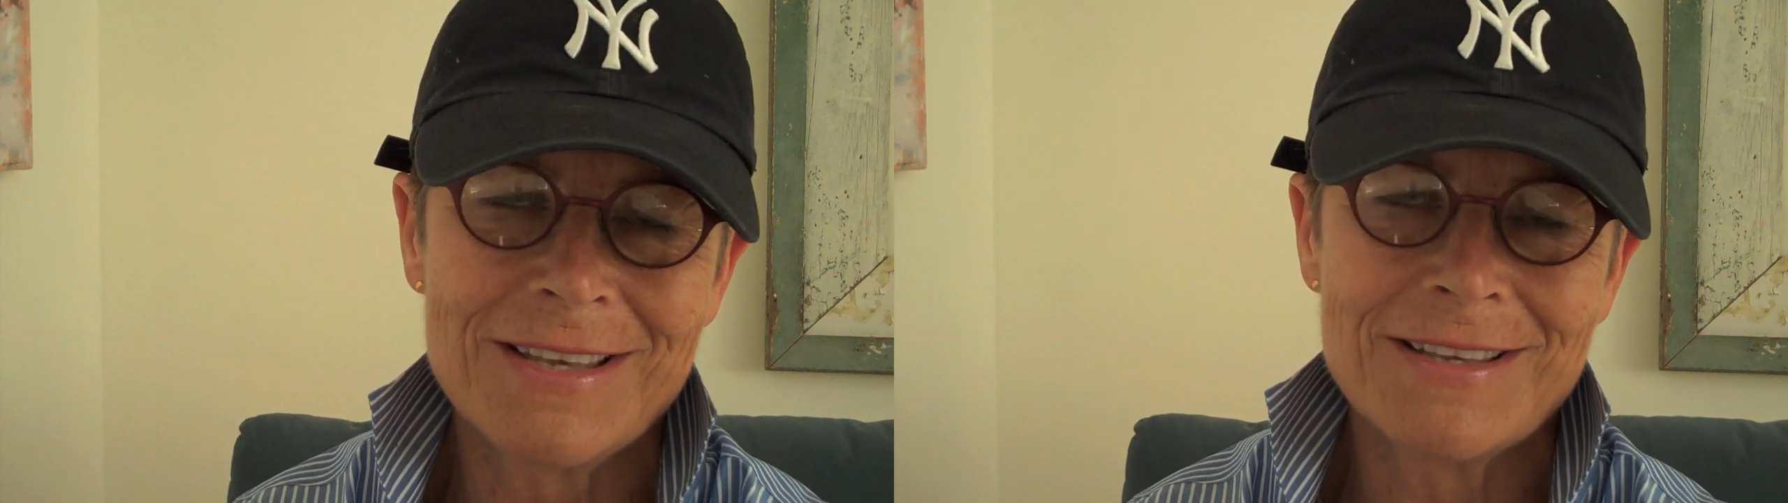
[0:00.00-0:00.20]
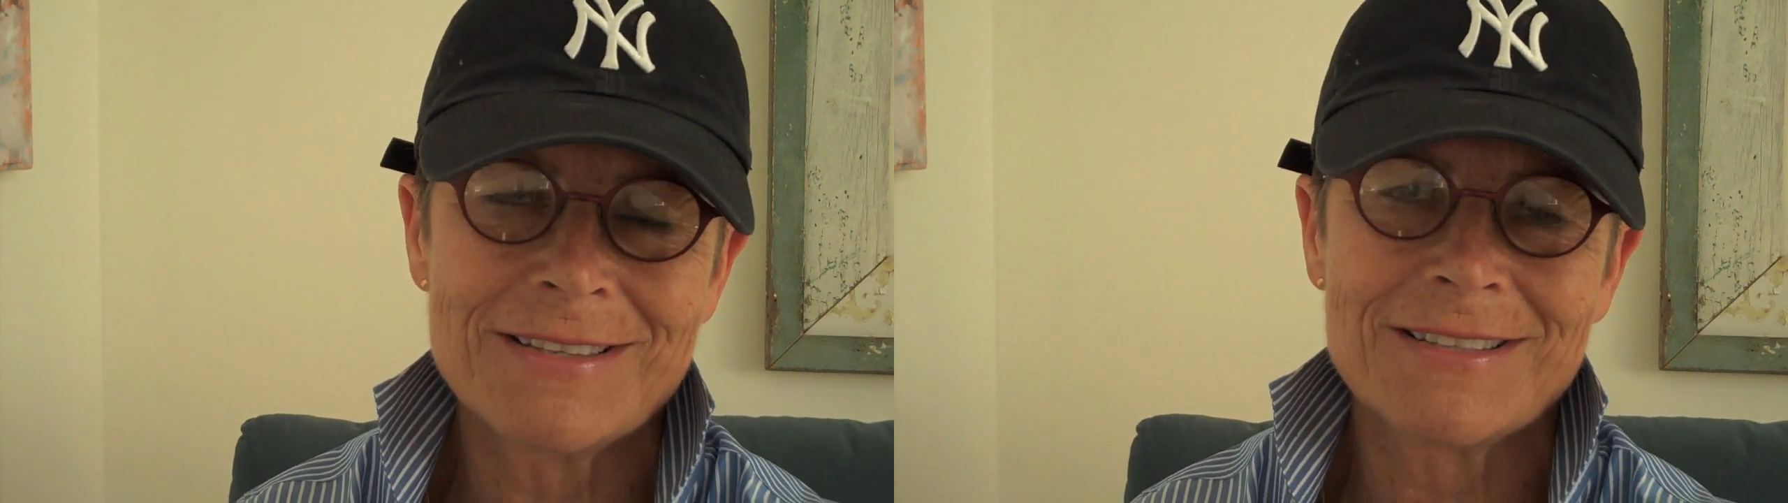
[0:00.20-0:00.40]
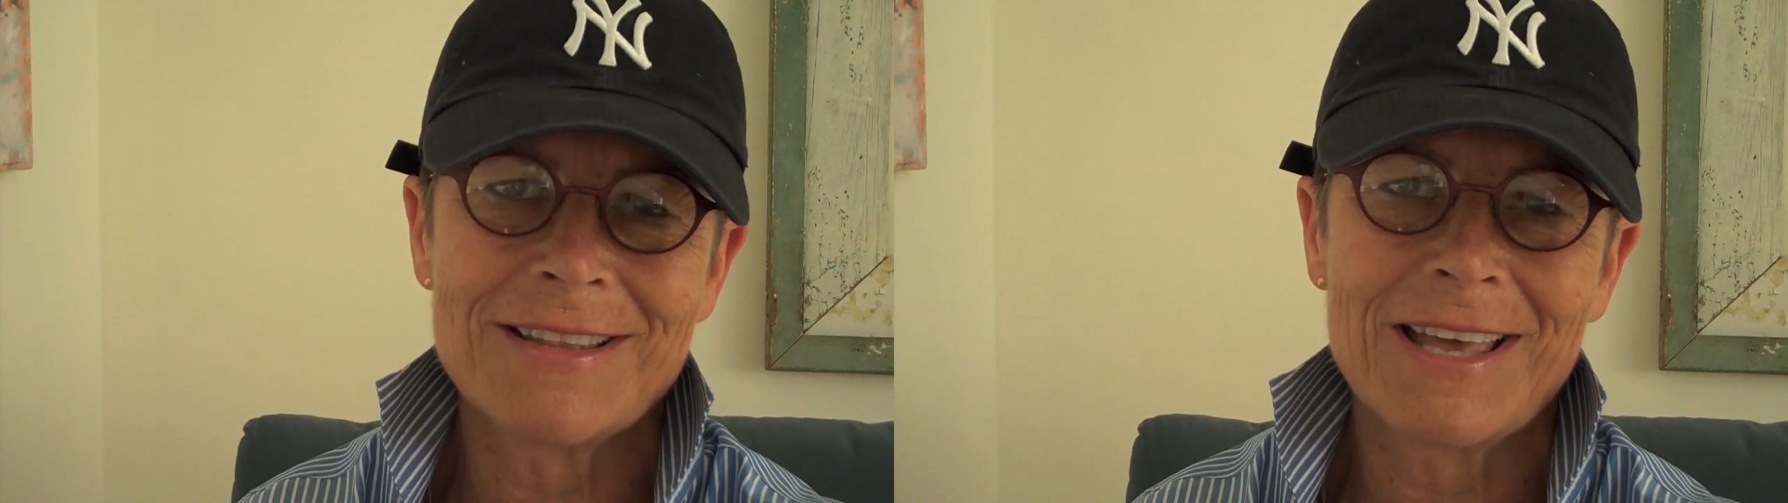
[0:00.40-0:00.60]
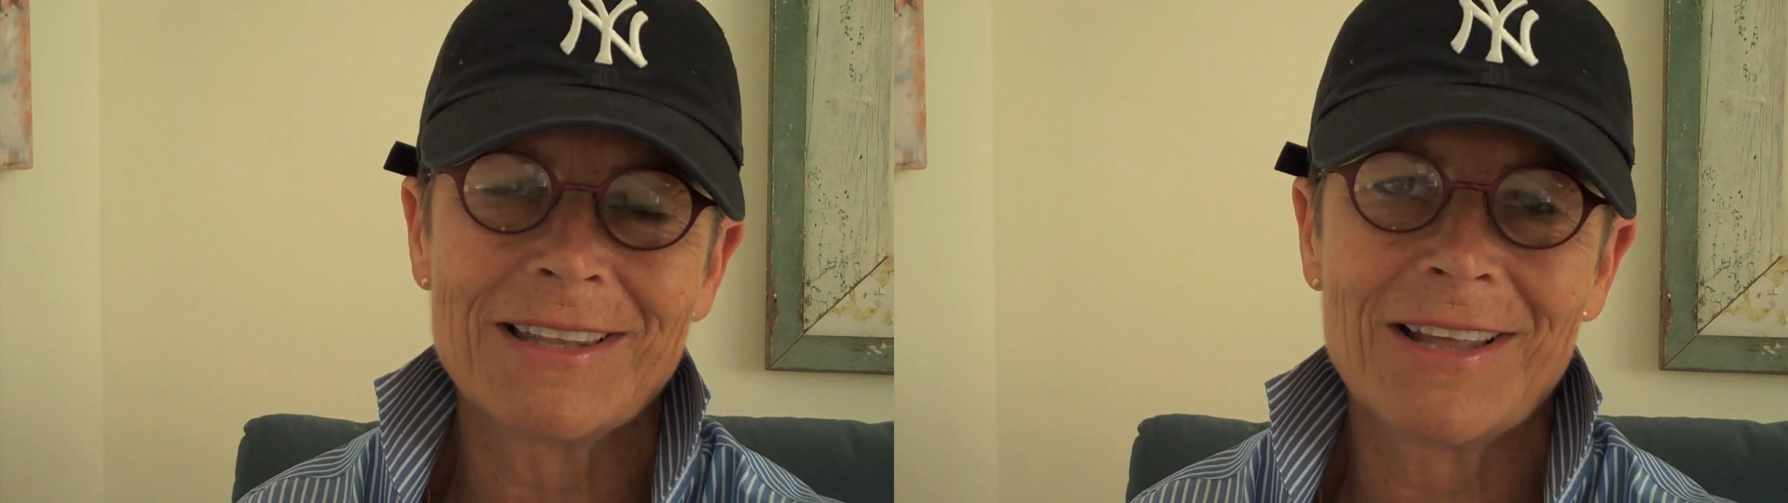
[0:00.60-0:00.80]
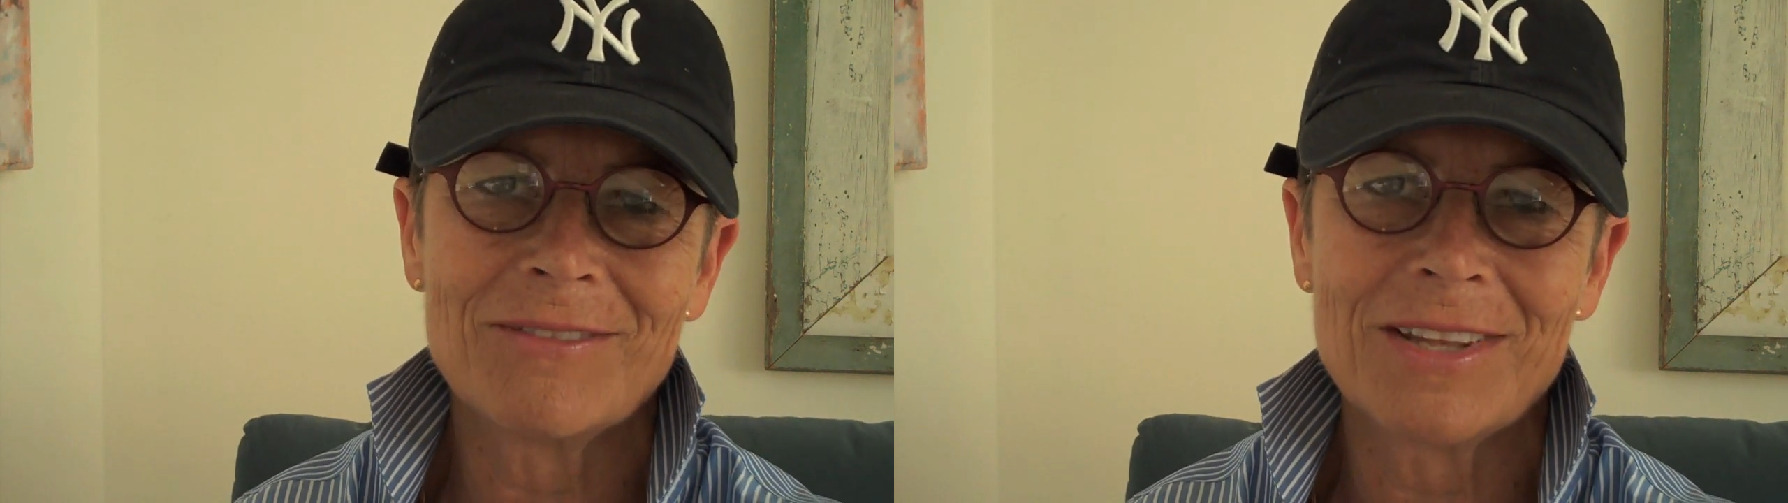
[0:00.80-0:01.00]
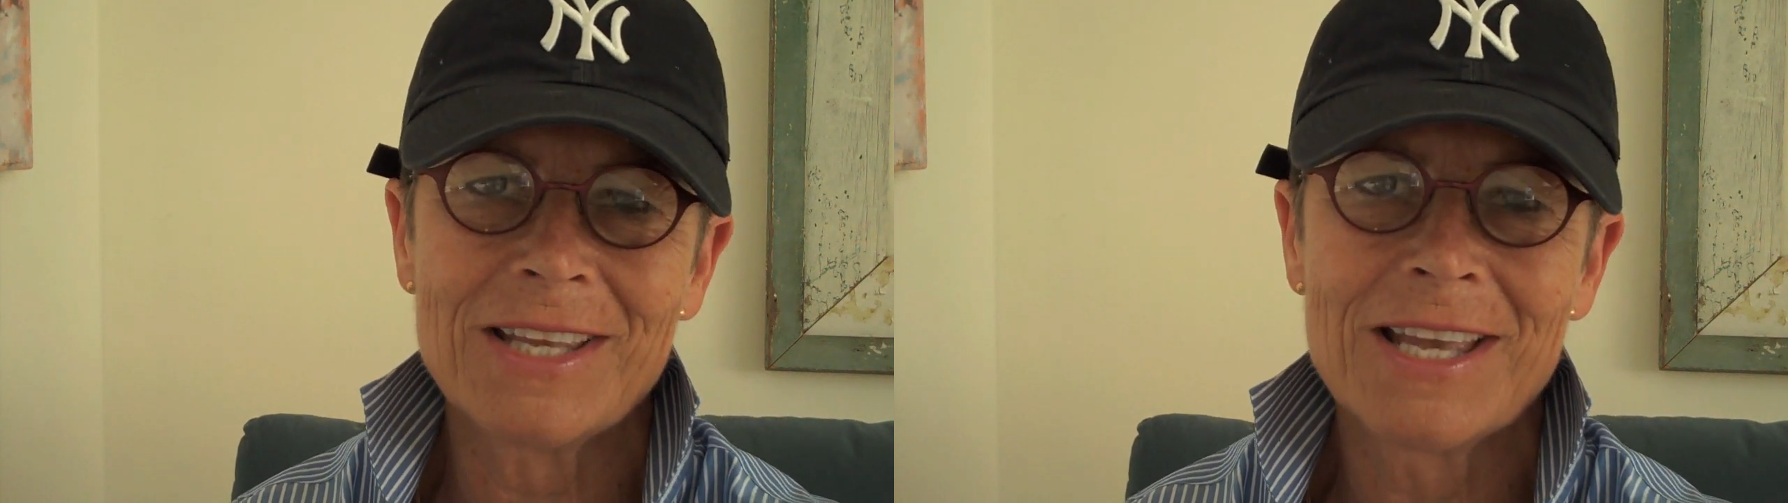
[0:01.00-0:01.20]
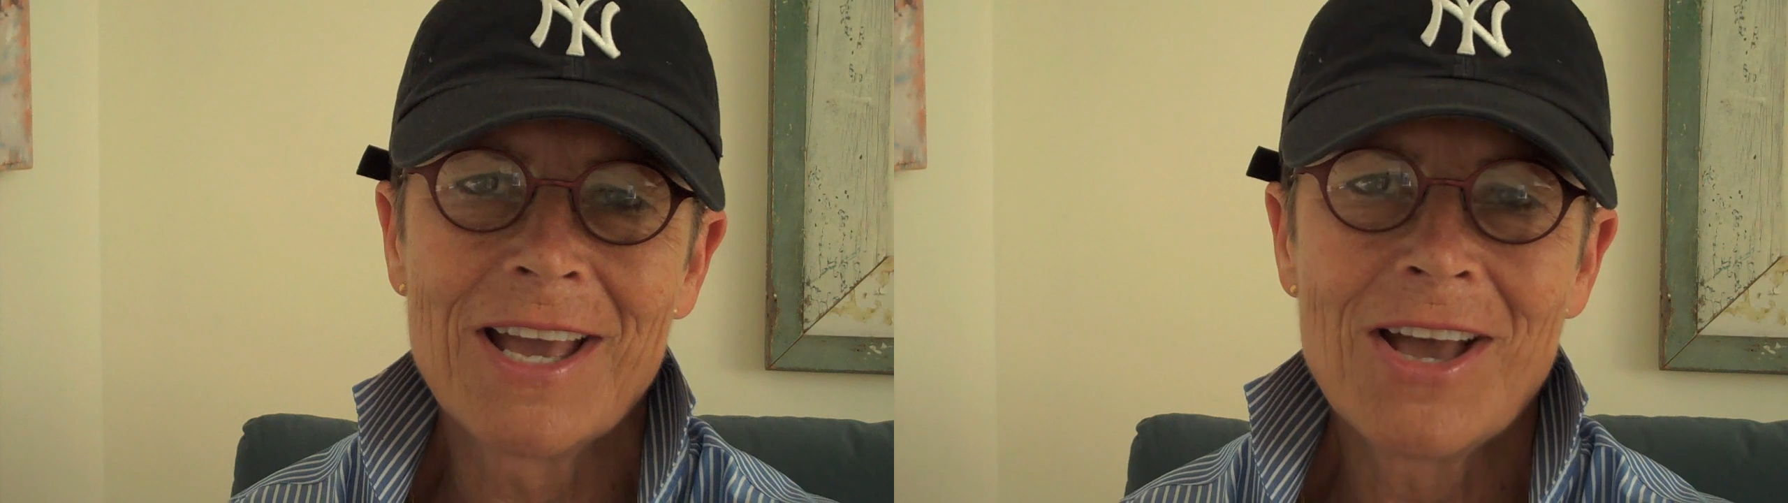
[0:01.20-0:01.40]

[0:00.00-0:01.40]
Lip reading: Isn't that lovely?